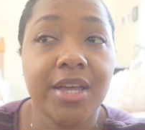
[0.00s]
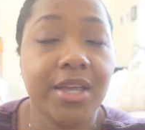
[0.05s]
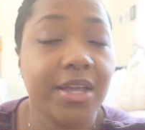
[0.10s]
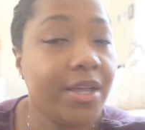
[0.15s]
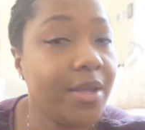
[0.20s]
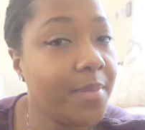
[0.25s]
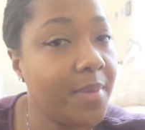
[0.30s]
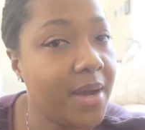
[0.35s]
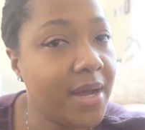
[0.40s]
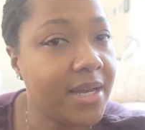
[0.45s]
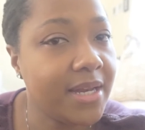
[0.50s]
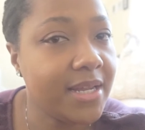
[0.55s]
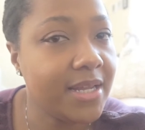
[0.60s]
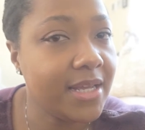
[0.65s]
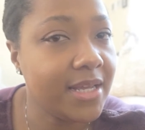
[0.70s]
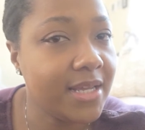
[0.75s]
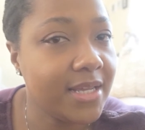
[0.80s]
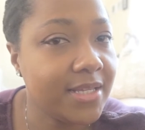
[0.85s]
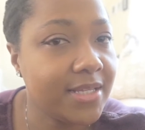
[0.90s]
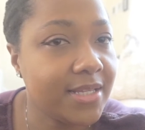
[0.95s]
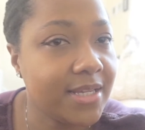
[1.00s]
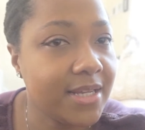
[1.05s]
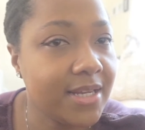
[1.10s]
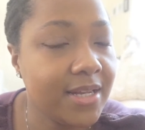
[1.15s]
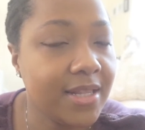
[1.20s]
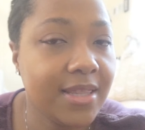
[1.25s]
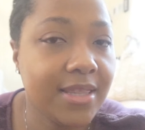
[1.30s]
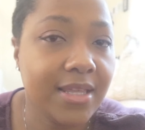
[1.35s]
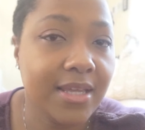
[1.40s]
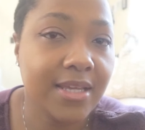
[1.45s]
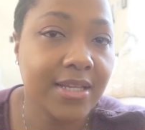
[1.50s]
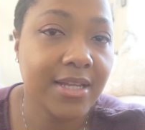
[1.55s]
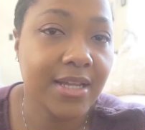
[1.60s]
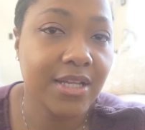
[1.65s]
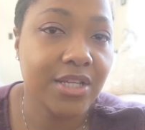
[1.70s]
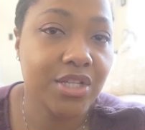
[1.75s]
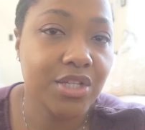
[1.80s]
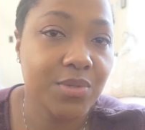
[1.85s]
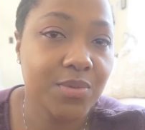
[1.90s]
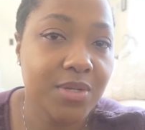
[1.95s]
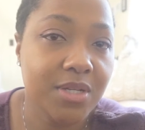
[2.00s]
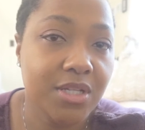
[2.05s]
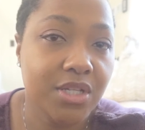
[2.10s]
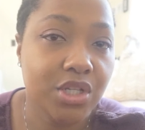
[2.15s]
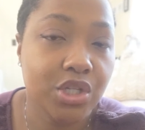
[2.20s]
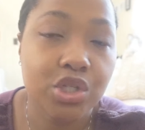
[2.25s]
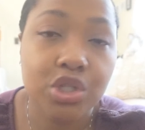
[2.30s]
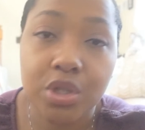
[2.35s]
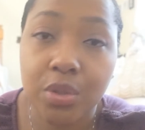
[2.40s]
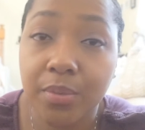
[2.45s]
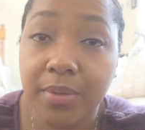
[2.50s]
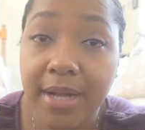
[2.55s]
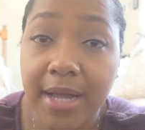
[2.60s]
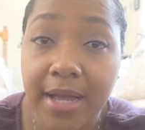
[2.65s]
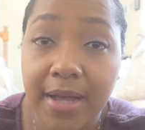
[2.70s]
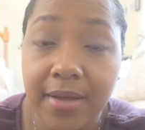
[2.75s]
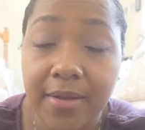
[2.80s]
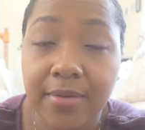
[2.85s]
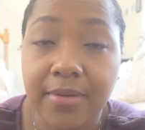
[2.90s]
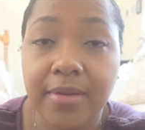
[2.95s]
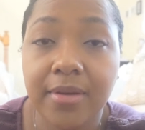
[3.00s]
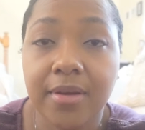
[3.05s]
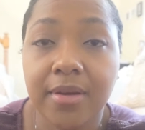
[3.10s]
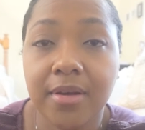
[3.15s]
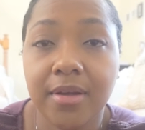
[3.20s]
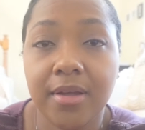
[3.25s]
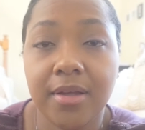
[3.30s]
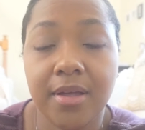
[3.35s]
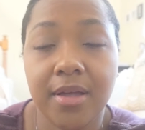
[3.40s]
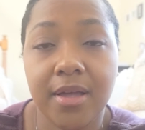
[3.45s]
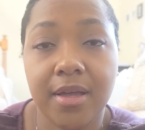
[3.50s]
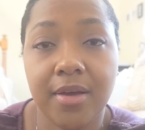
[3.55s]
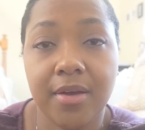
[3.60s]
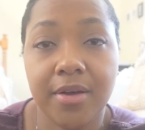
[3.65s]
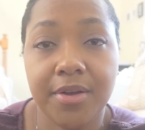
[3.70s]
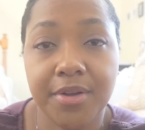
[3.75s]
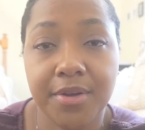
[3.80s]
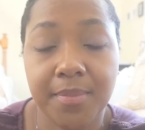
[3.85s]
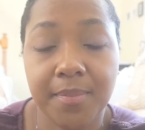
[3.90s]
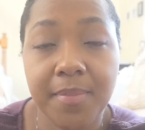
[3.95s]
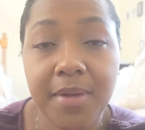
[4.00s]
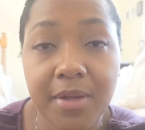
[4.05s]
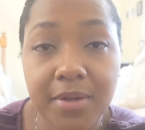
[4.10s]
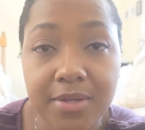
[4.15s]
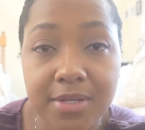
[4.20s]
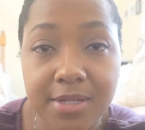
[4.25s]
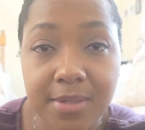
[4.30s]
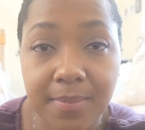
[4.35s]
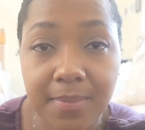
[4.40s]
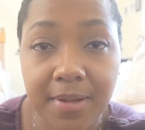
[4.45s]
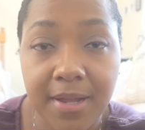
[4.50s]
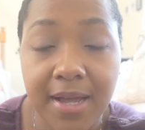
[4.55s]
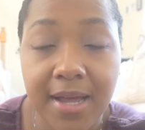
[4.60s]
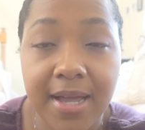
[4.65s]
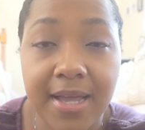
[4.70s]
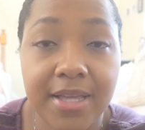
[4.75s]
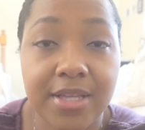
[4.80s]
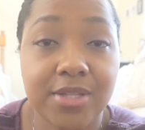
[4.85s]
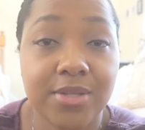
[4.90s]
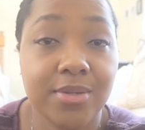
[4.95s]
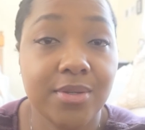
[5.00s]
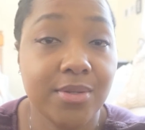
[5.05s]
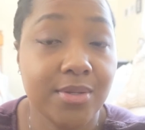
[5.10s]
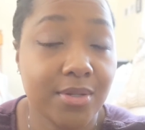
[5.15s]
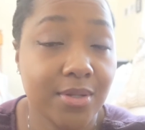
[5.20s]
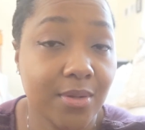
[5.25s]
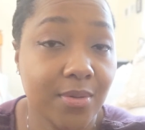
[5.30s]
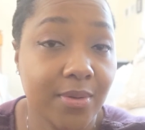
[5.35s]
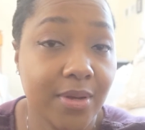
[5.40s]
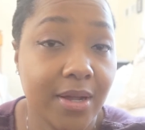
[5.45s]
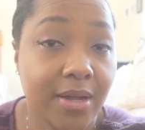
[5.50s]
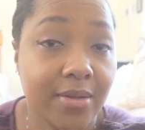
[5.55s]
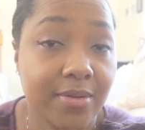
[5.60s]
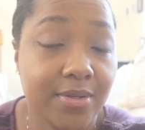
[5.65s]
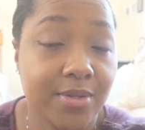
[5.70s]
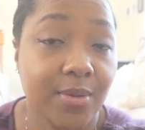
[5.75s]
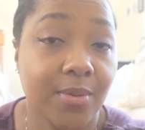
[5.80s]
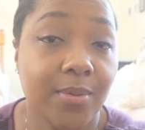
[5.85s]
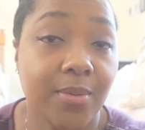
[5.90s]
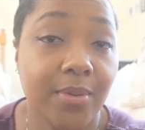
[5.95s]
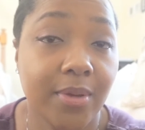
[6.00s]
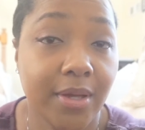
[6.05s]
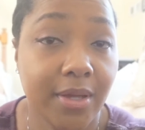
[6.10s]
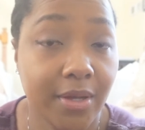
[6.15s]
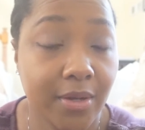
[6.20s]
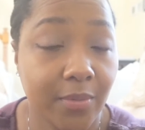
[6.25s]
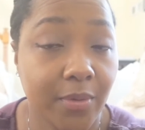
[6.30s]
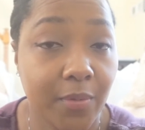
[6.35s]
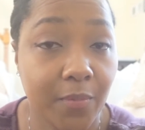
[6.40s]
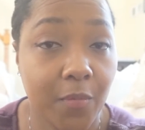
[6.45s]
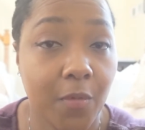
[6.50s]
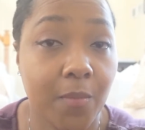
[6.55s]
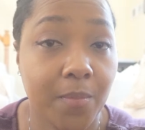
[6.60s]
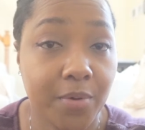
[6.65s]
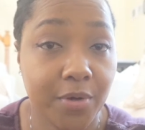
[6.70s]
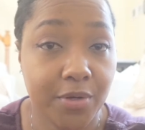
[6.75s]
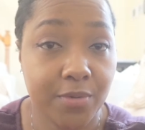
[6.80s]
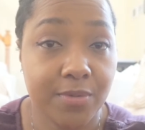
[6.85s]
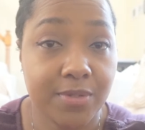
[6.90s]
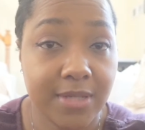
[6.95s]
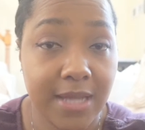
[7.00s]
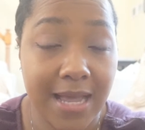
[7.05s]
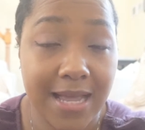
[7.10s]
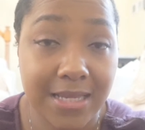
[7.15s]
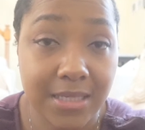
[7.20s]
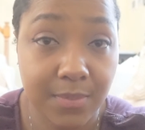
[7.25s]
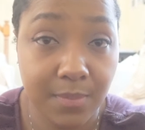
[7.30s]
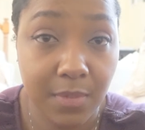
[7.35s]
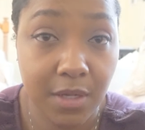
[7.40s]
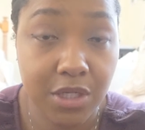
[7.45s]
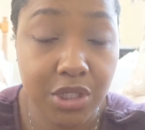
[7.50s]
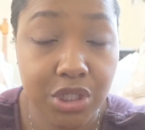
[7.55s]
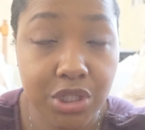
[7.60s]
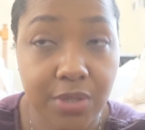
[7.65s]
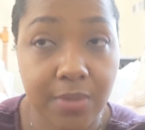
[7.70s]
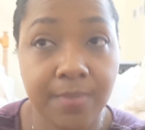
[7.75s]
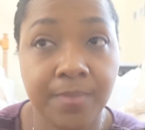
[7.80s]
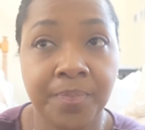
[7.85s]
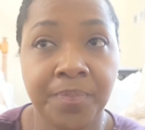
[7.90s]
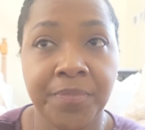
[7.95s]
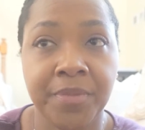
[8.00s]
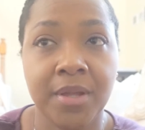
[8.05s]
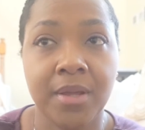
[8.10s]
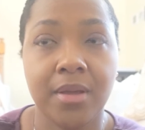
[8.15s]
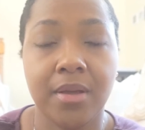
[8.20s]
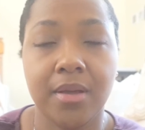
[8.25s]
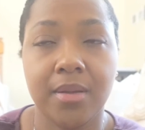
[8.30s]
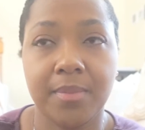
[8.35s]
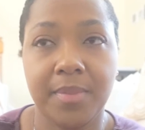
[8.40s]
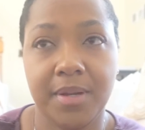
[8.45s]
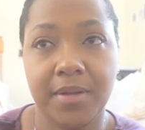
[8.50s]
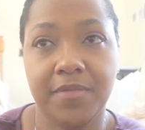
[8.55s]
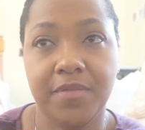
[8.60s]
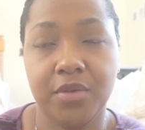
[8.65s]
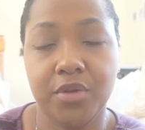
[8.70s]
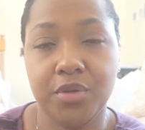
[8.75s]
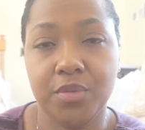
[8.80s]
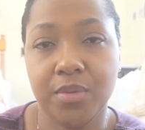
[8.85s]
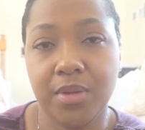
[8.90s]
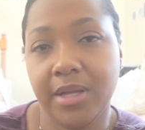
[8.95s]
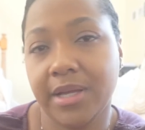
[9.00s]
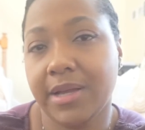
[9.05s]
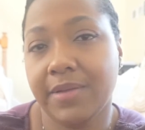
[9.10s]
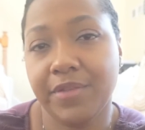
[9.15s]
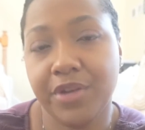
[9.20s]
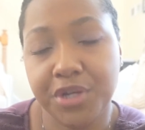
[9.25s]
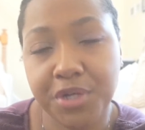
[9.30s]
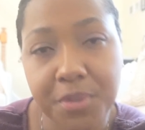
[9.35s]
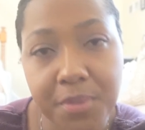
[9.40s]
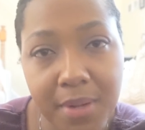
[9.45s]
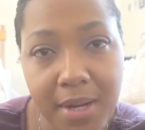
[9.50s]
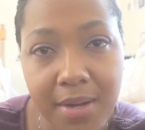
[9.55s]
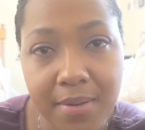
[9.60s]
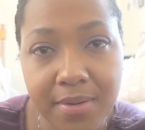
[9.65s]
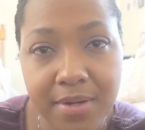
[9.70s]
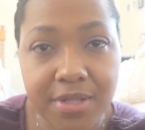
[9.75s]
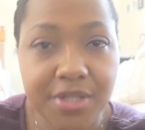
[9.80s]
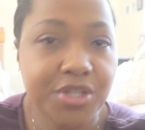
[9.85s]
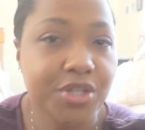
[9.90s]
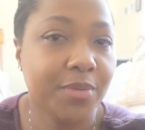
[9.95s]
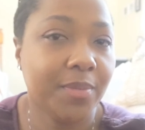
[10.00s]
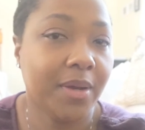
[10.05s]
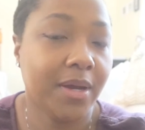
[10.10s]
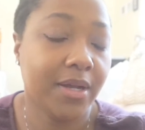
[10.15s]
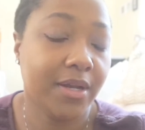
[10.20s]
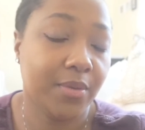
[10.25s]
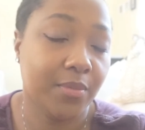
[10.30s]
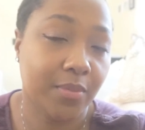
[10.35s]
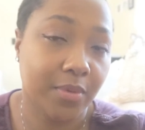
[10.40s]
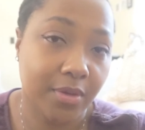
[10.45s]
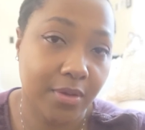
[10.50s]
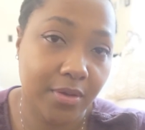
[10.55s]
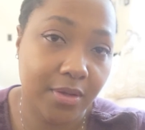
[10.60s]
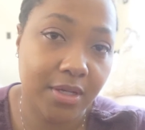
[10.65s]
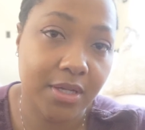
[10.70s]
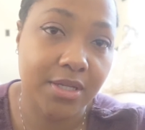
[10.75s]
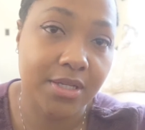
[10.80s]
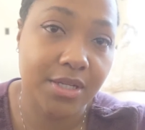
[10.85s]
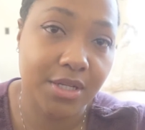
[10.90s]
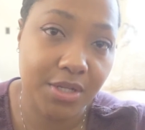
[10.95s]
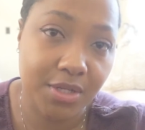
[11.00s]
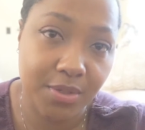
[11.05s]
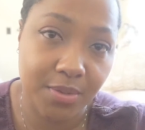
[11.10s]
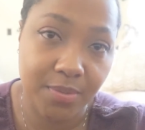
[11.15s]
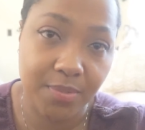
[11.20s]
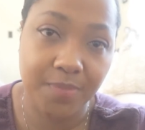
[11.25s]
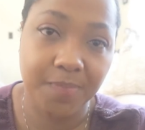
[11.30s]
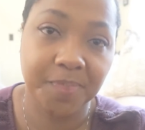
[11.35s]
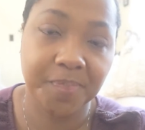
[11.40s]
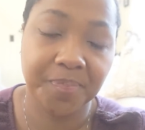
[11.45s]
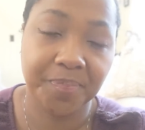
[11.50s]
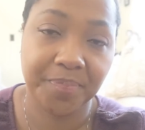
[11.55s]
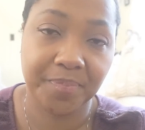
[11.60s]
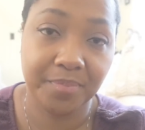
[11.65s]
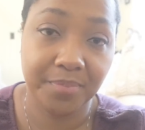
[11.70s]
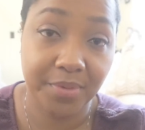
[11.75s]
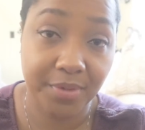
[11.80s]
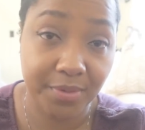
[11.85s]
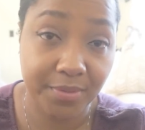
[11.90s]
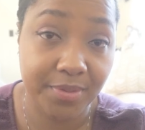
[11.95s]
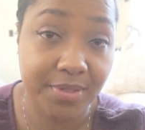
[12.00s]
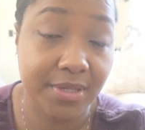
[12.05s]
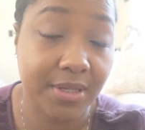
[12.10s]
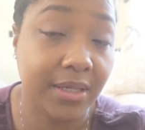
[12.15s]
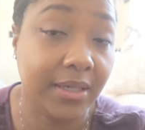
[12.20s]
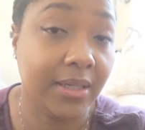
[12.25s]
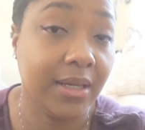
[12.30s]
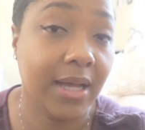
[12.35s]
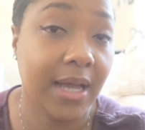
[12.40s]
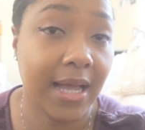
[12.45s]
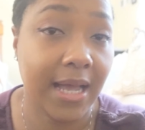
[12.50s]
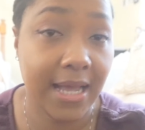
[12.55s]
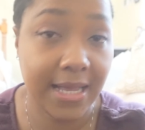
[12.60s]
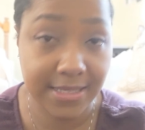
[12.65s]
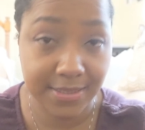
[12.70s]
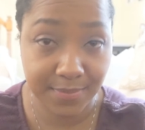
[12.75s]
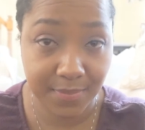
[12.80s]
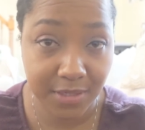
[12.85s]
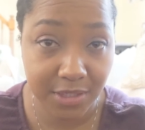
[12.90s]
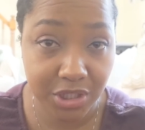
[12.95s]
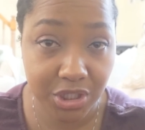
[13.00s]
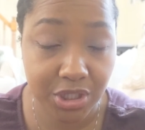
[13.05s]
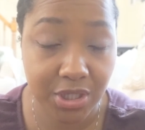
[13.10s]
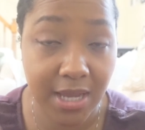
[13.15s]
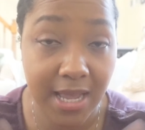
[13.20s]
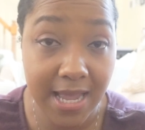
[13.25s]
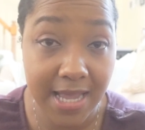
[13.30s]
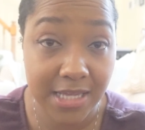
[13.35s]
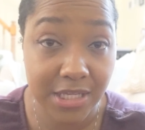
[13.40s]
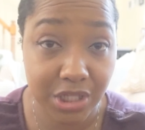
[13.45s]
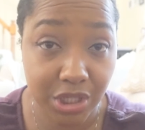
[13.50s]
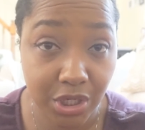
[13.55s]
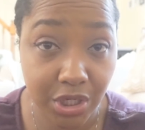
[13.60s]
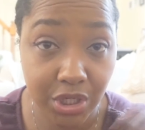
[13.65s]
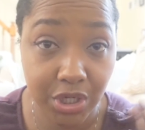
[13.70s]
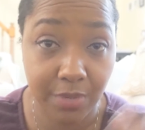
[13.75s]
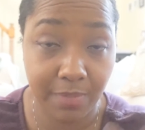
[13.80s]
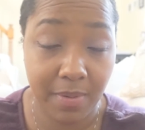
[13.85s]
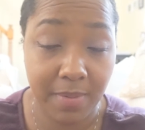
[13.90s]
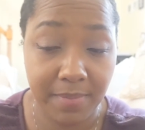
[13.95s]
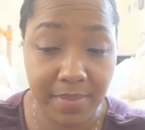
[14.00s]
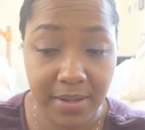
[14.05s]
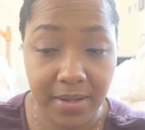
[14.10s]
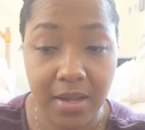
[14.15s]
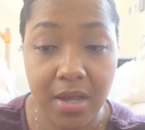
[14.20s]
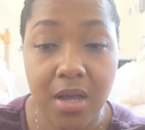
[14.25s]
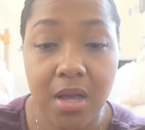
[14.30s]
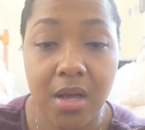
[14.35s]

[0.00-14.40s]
your body is gonna think that you need to slow down on your milk supply, so you slow down so it won't produce as much. But if you do like every 2 hours, your body will continue producing as much as you're pumping.